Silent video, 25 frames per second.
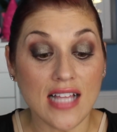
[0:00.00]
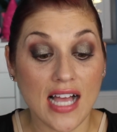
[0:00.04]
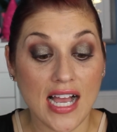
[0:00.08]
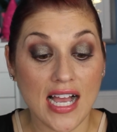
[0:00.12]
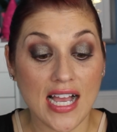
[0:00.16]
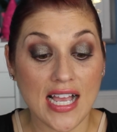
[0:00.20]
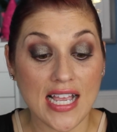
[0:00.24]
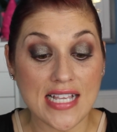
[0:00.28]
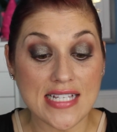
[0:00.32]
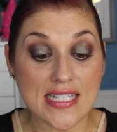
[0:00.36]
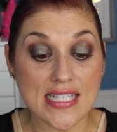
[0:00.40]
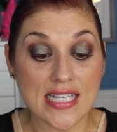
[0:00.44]

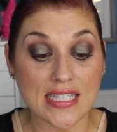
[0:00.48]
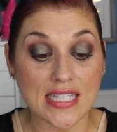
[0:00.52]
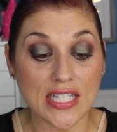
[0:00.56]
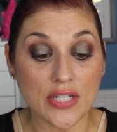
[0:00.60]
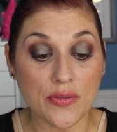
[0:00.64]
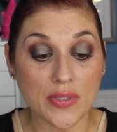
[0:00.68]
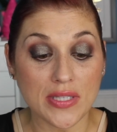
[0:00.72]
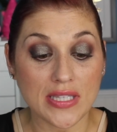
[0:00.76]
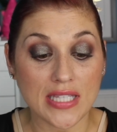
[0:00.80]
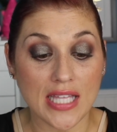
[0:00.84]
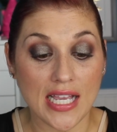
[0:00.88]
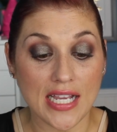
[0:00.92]
Eyes
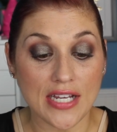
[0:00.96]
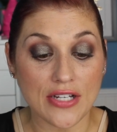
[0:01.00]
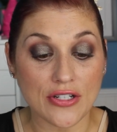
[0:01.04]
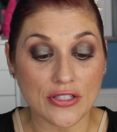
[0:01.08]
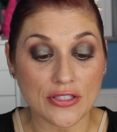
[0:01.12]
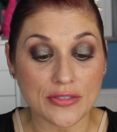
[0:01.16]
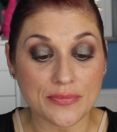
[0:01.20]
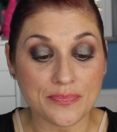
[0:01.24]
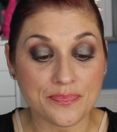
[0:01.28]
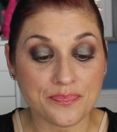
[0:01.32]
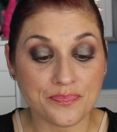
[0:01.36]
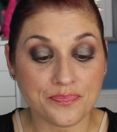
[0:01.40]
liquid
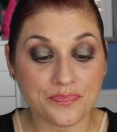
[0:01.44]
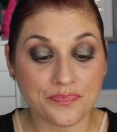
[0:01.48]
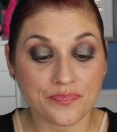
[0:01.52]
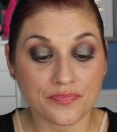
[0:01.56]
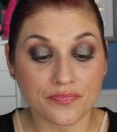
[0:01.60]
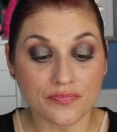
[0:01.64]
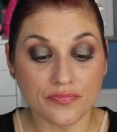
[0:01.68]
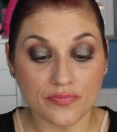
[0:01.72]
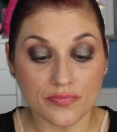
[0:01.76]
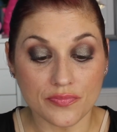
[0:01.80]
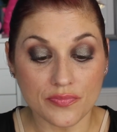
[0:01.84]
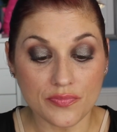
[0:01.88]
liner
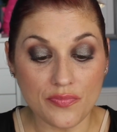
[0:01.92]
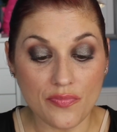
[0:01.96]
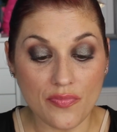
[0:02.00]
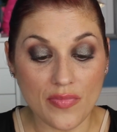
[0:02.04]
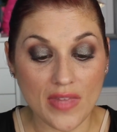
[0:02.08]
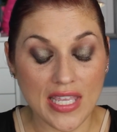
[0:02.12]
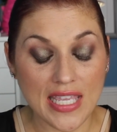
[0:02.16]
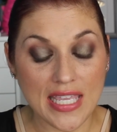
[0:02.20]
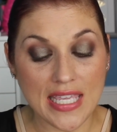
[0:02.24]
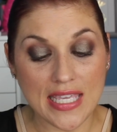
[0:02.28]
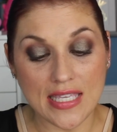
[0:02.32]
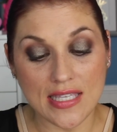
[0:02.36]

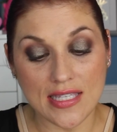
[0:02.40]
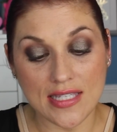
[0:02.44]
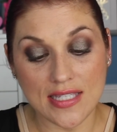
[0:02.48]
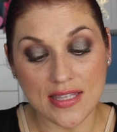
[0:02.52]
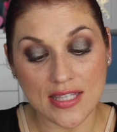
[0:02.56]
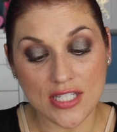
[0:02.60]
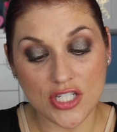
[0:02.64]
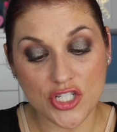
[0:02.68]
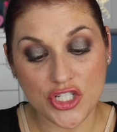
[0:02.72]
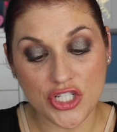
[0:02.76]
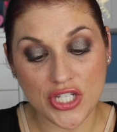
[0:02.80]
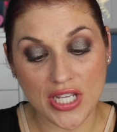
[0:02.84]
in
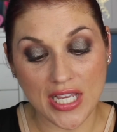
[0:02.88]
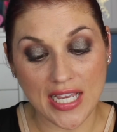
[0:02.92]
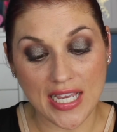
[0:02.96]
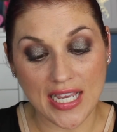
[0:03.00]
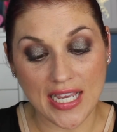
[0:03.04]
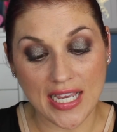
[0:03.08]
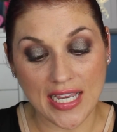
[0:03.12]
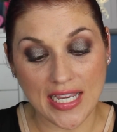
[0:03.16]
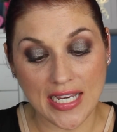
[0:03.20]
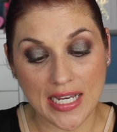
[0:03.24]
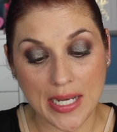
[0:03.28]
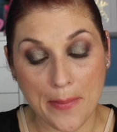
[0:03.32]
the
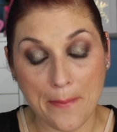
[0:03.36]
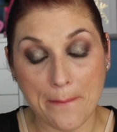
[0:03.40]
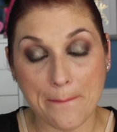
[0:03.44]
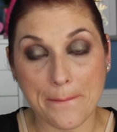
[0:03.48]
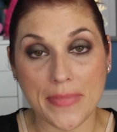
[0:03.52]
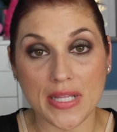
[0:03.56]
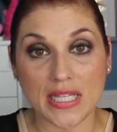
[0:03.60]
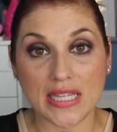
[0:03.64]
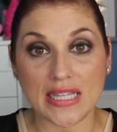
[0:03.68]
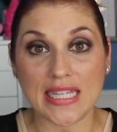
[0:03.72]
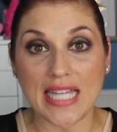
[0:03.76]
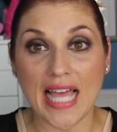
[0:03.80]
shade
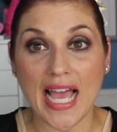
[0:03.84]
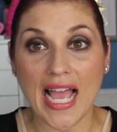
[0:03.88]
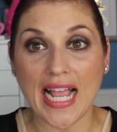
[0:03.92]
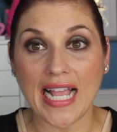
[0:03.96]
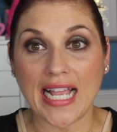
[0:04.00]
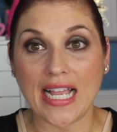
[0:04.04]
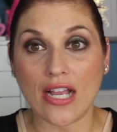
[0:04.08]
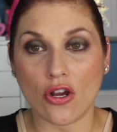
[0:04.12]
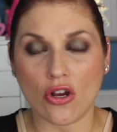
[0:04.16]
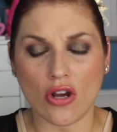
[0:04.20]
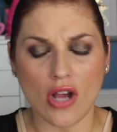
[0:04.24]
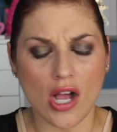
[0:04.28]

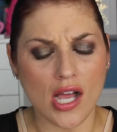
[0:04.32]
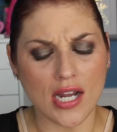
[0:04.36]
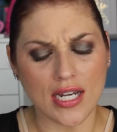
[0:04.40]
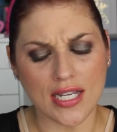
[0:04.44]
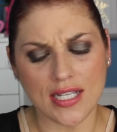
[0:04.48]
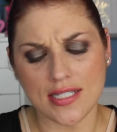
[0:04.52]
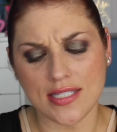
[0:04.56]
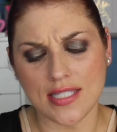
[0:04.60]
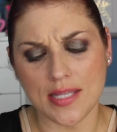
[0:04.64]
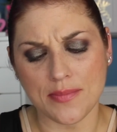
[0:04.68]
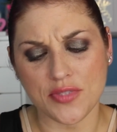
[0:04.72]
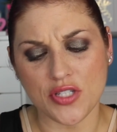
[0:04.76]
Black, or
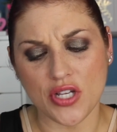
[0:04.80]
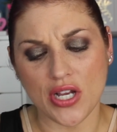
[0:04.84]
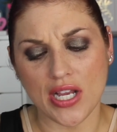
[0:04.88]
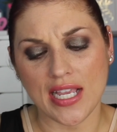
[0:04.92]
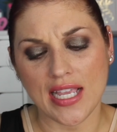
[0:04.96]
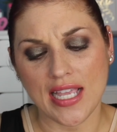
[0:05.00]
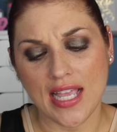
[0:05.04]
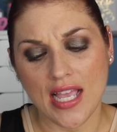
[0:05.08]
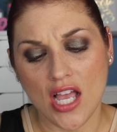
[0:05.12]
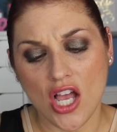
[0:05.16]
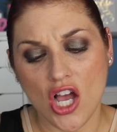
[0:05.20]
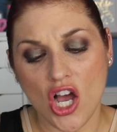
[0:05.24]
Onyx, I'm sorry,
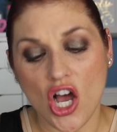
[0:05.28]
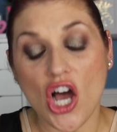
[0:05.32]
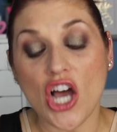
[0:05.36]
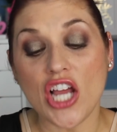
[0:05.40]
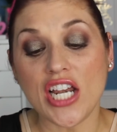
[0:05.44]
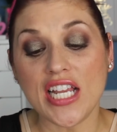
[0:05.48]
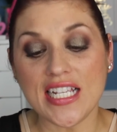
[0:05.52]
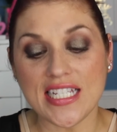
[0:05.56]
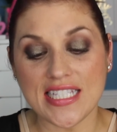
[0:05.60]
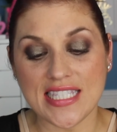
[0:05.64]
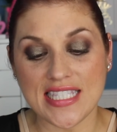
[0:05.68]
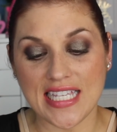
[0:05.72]

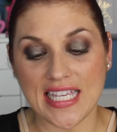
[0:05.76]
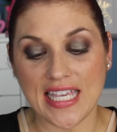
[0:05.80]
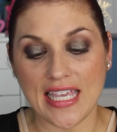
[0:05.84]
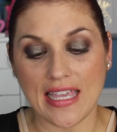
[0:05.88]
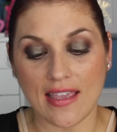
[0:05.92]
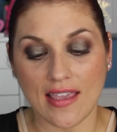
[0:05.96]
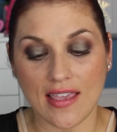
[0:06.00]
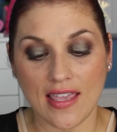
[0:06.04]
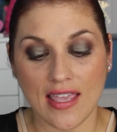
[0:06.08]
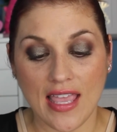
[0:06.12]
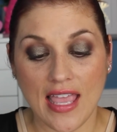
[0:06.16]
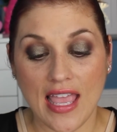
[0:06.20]
Onyx
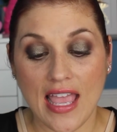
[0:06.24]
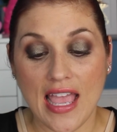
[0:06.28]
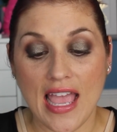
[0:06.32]
Ink.